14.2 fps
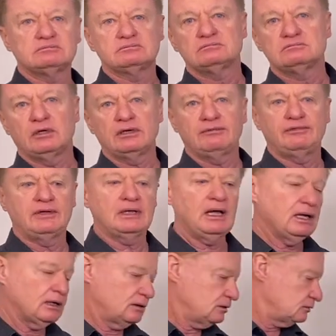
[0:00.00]
what if you
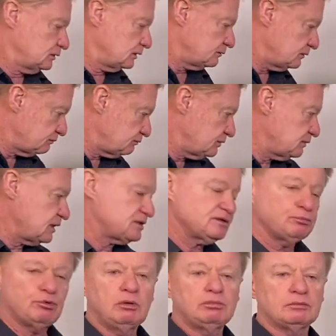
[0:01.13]
can't? That's a
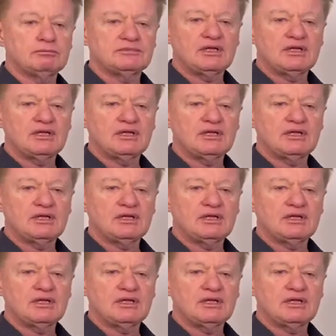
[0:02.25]
problem.